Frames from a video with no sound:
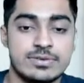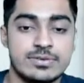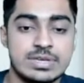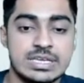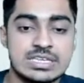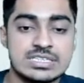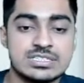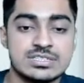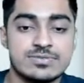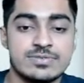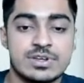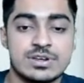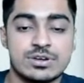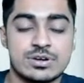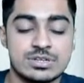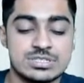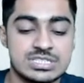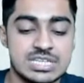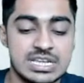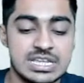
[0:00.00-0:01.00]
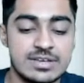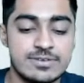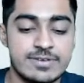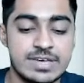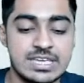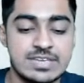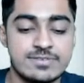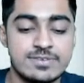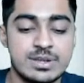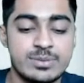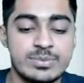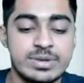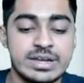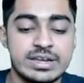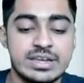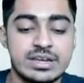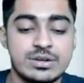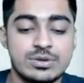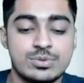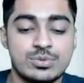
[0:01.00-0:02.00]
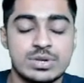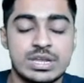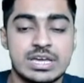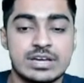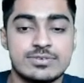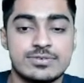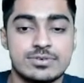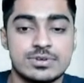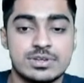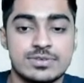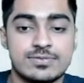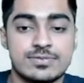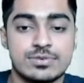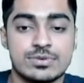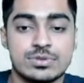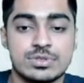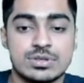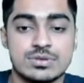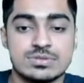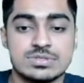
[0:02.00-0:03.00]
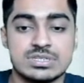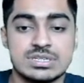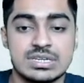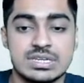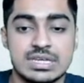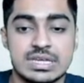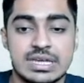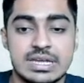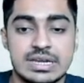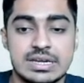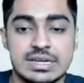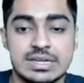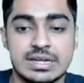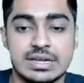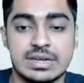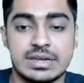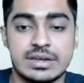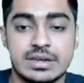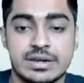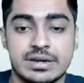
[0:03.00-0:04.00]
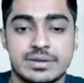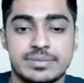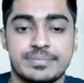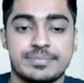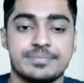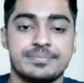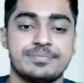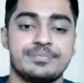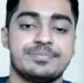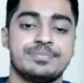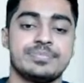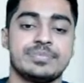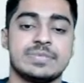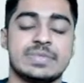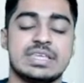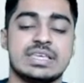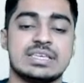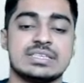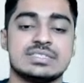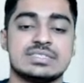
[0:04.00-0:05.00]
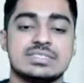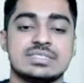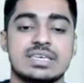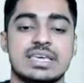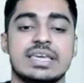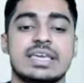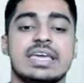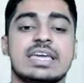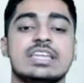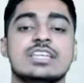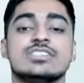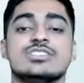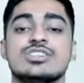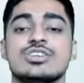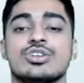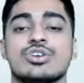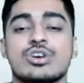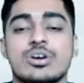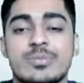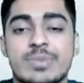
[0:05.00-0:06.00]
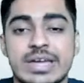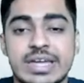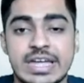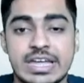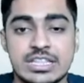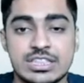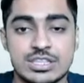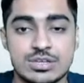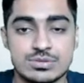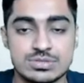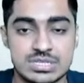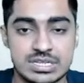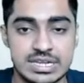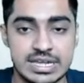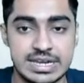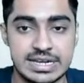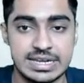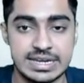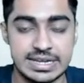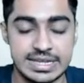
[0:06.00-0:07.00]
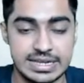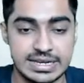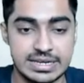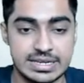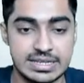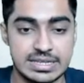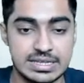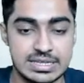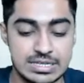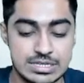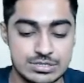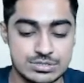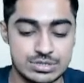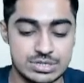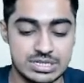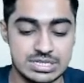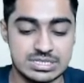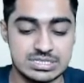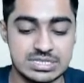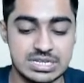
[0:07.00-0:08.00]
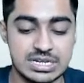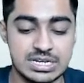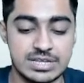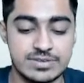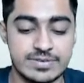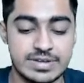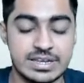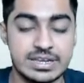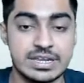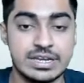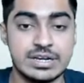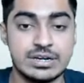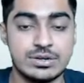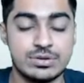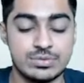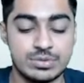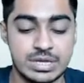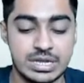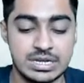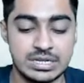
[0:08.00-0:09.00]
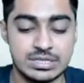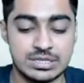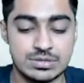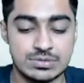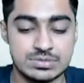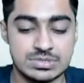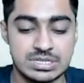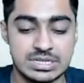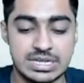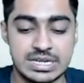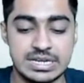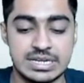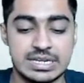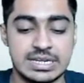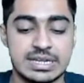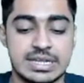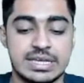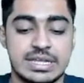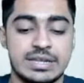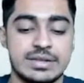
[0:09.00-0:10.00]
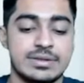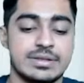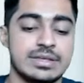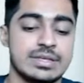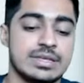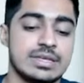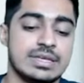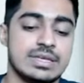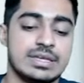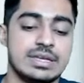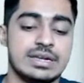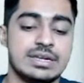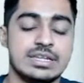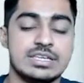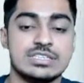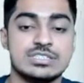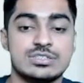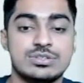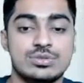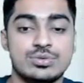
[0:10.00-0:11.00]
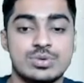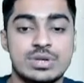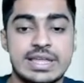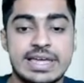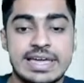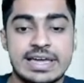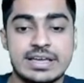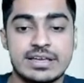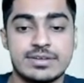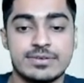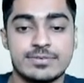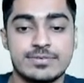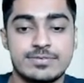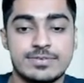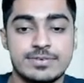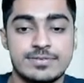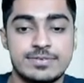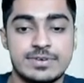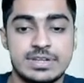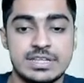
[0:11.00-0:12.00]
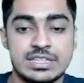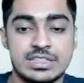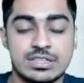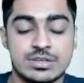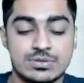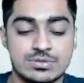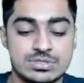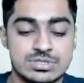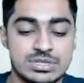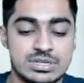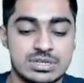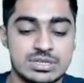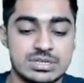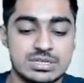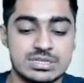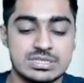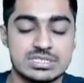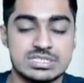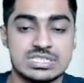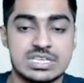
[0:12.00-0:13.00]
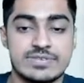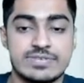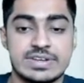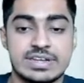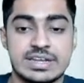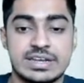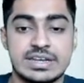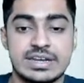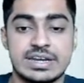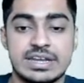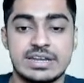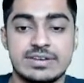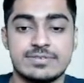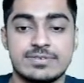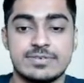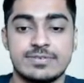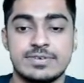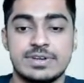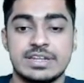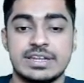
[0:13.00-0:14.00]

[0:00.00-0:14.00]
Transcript: Yes, we are not selling Y, we'll be getting 2,44,800. Again, 0, 8,089. It is 31 into 8,089 is 2,50,750.